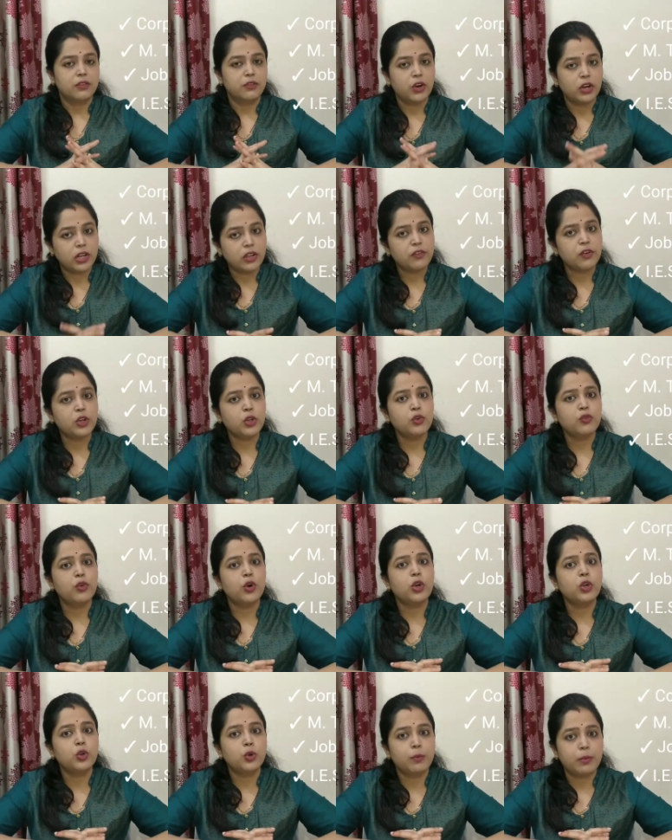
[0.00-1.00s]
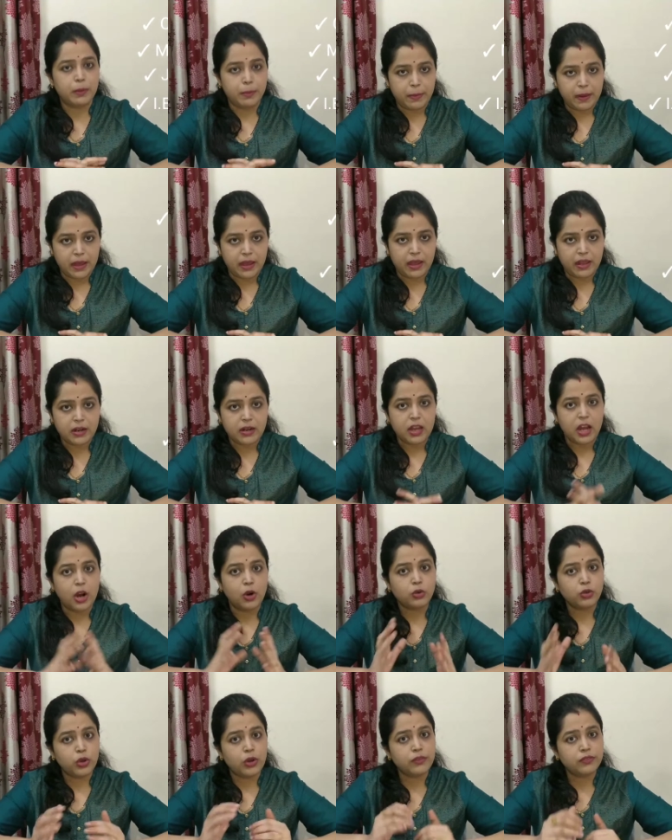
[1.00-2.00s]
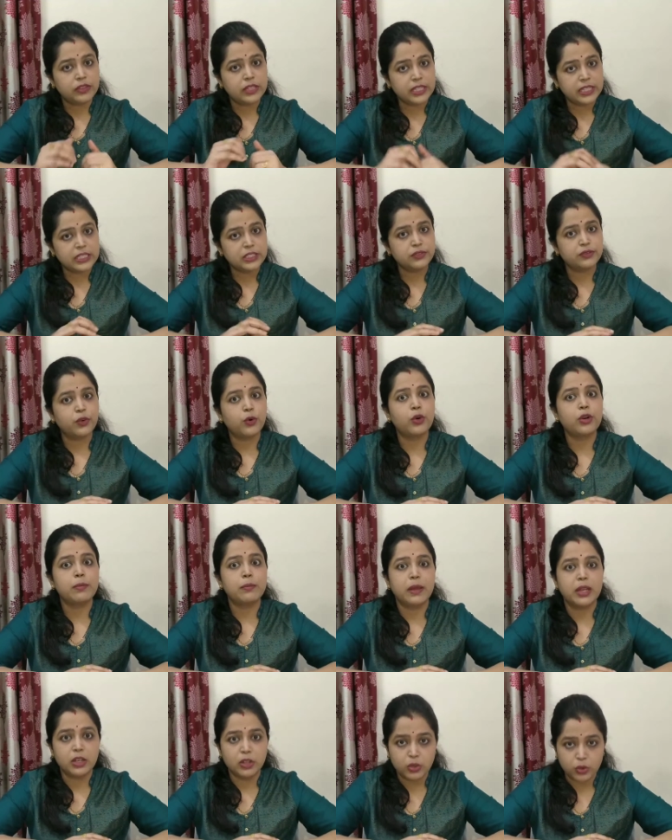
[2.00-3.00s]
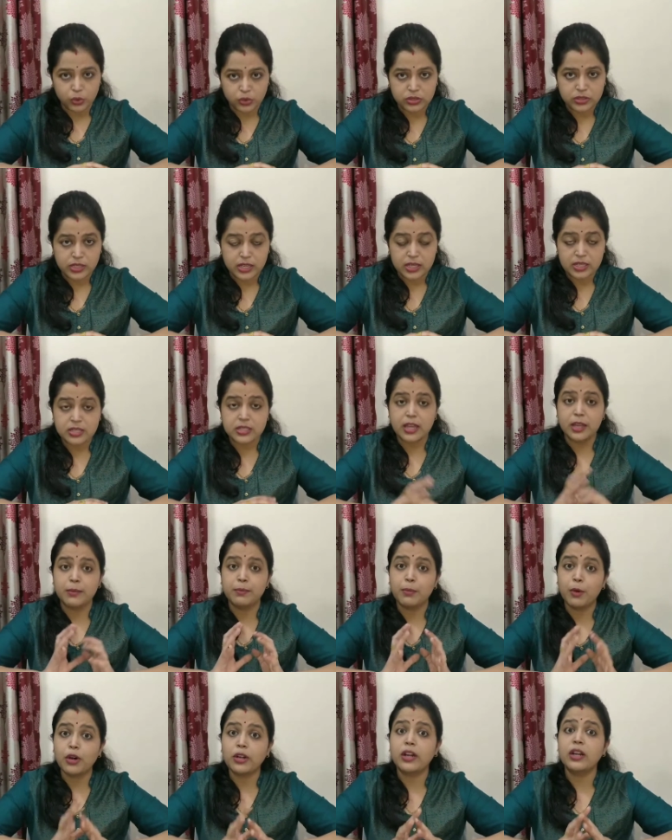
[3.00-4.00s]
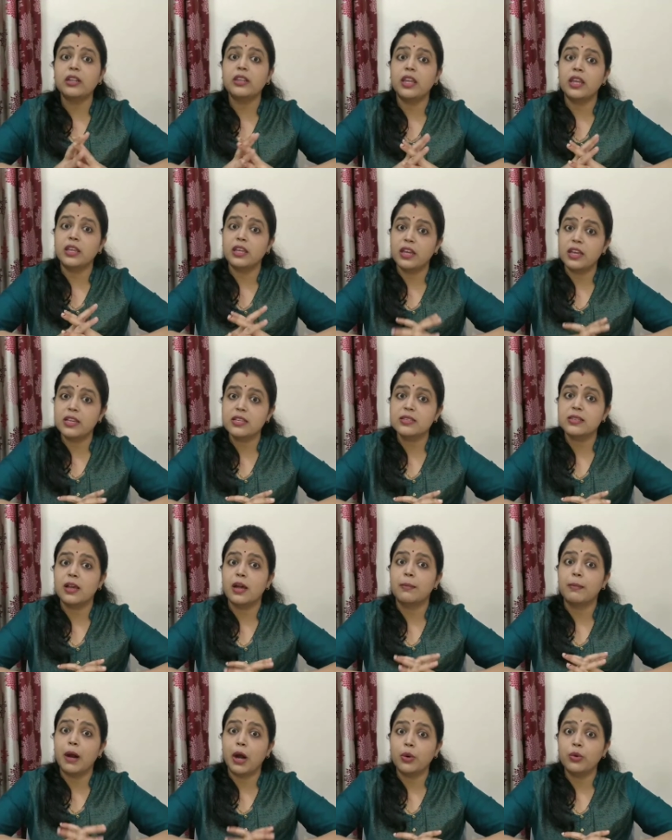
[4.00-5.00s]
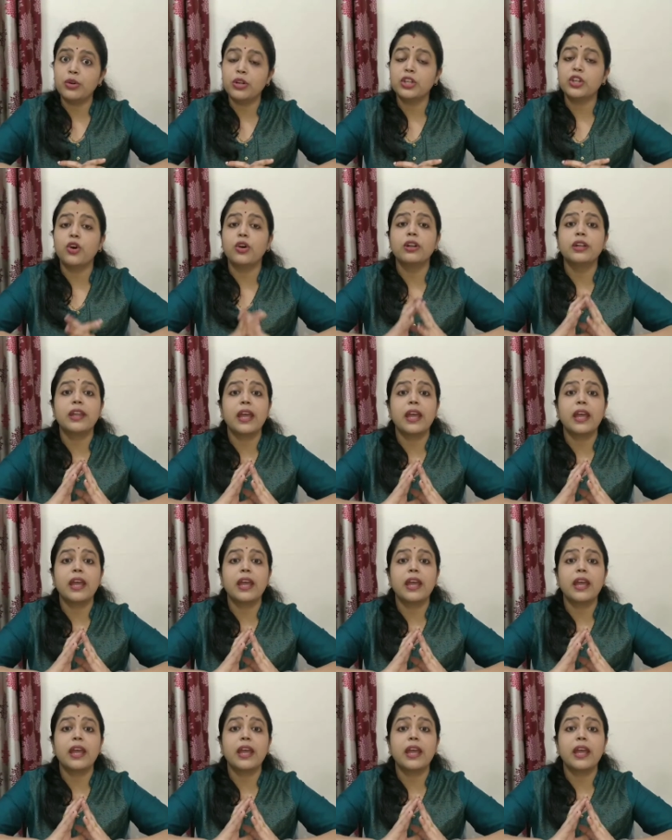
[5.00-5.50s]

whatever you want to prepare out of these four main courses, the important thing is about your